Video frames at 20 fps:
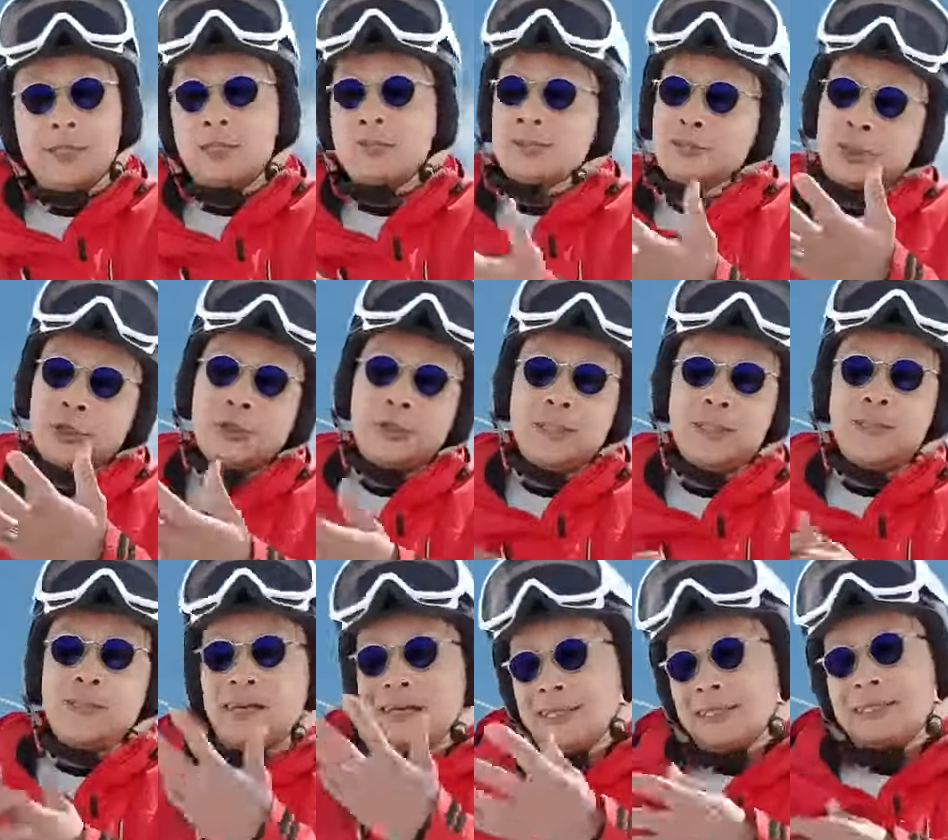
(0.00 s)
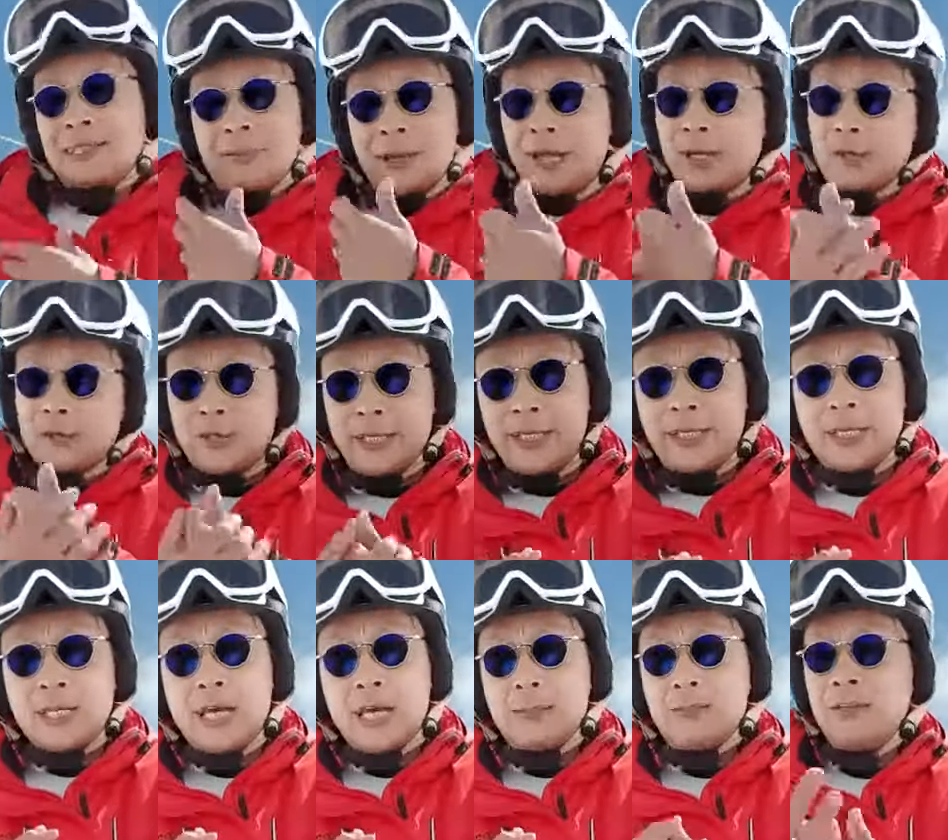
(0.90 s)
student, earn some extra
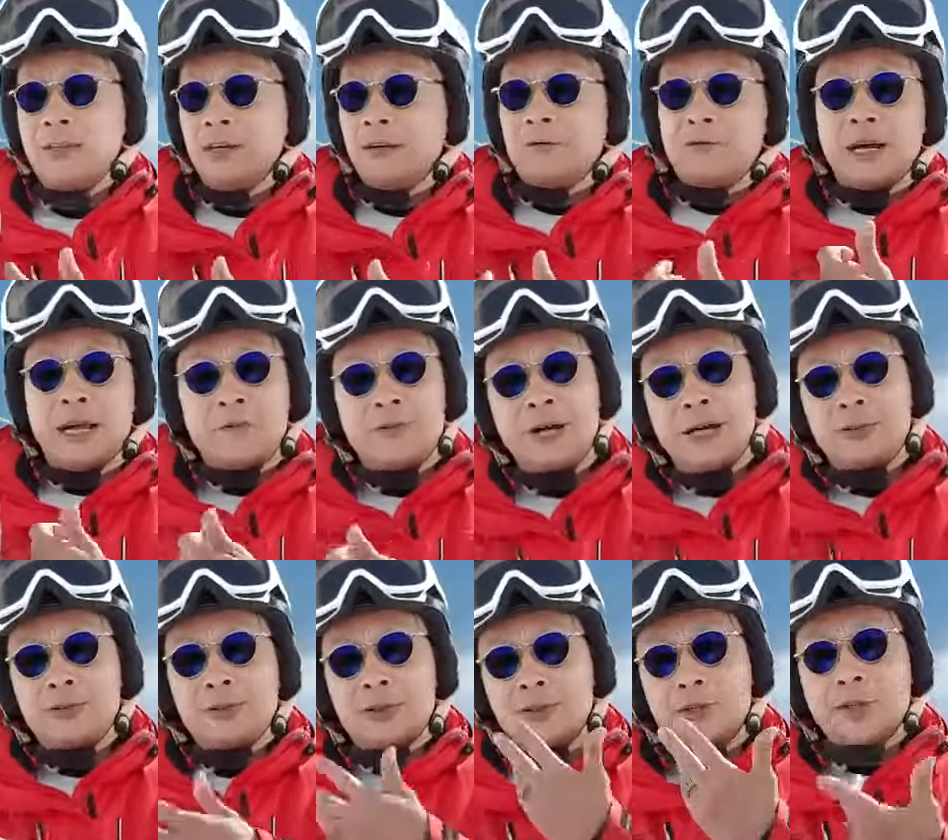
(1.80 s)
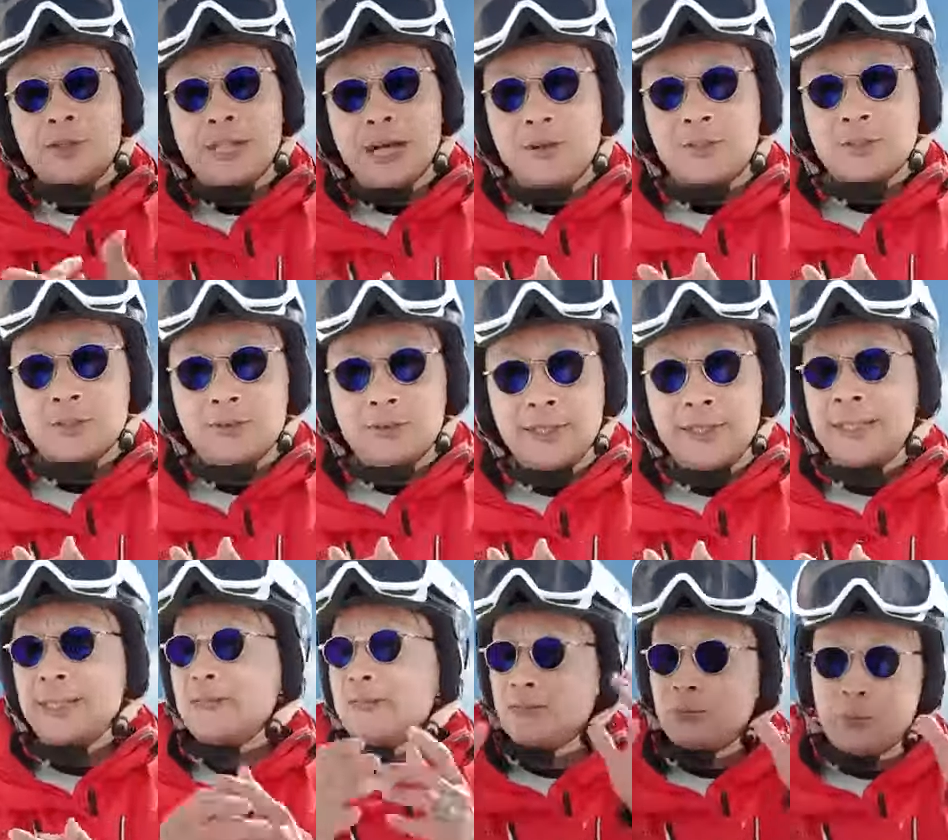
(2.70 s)
income, 500 to 1,000
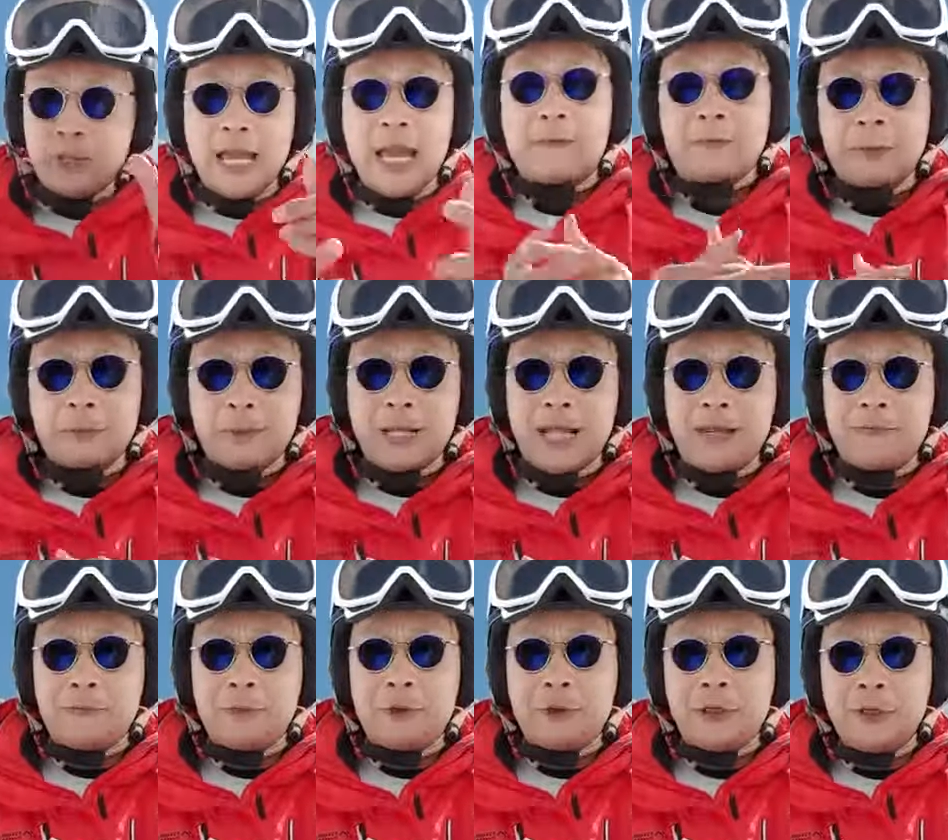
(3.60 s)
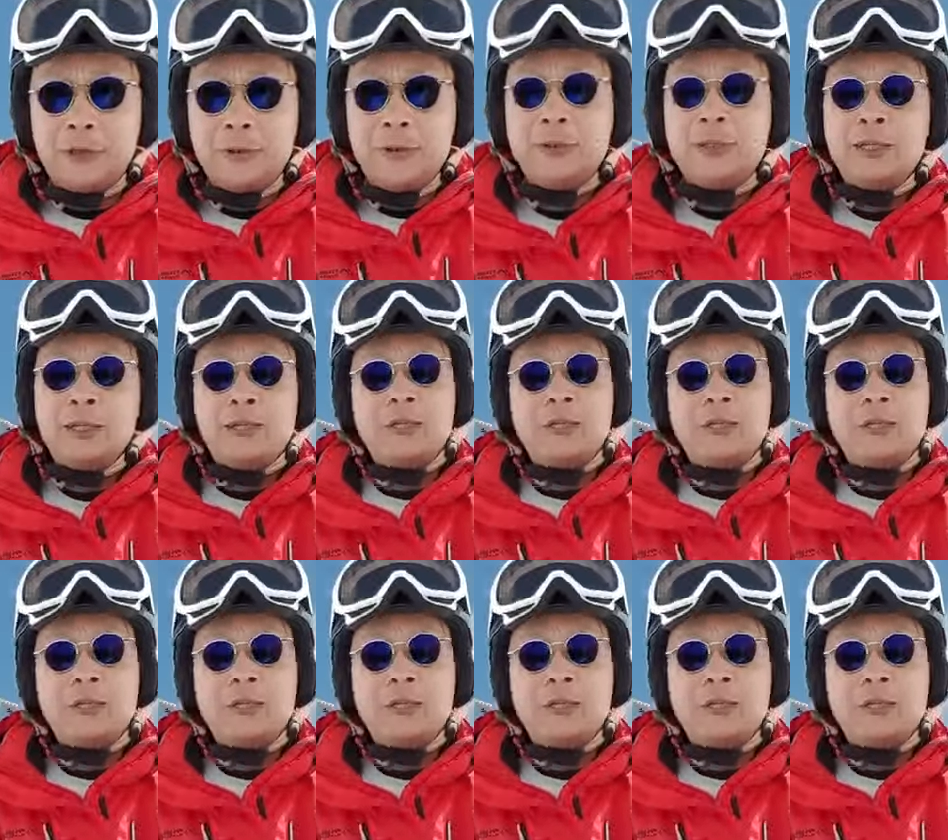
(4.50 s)
ringgit. We have the plan for you.